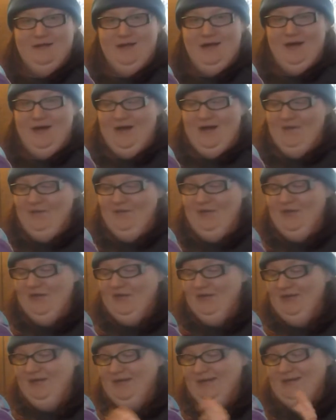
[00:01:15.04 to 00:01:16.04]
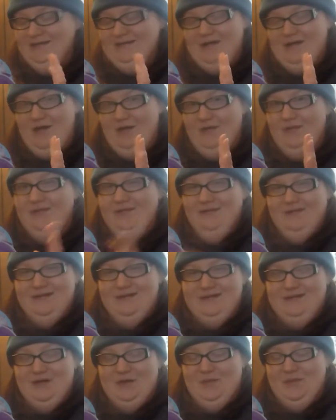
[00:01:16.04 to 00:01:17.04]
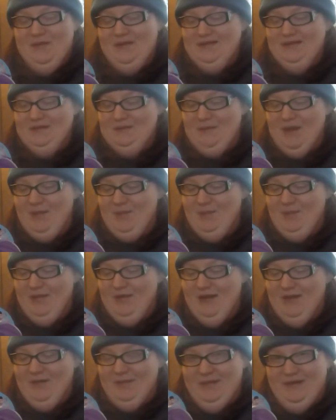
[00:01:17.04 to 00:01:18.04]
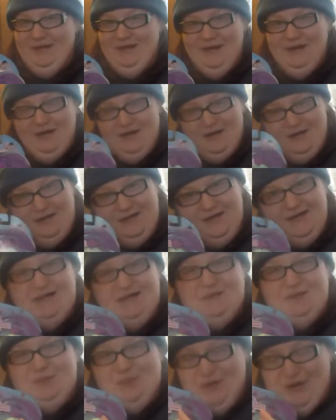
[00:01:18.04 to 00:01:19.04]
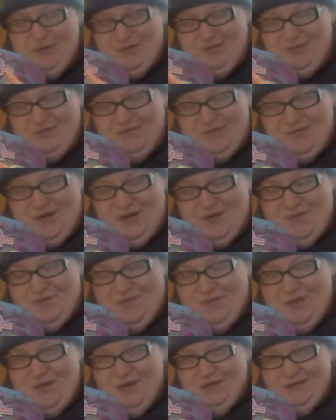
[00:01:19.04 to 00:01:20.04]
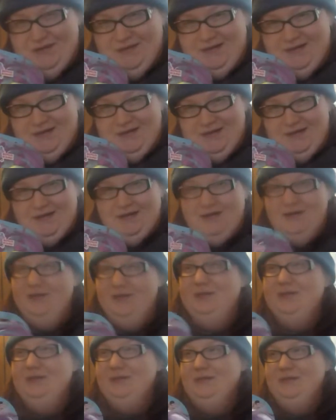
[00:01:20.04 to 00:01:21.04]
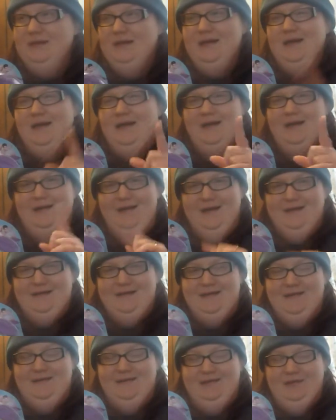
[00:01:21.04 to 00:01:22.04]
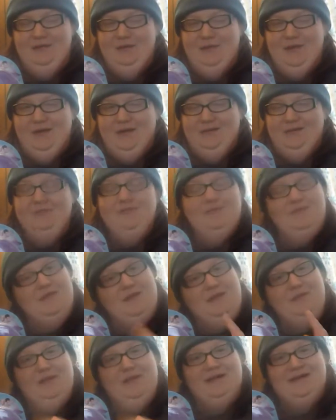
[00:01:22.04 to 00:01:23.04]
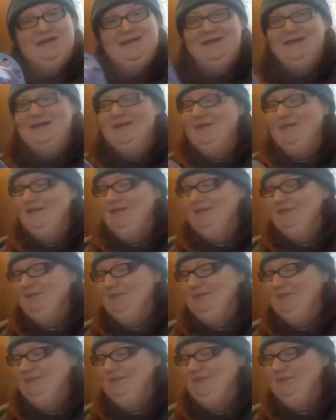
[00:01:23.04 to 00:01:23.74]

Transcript: Fingerling. So, let's open this bad boy up, and let's play with my monkey! Ooh, that sounded a little weird, but let's get to it.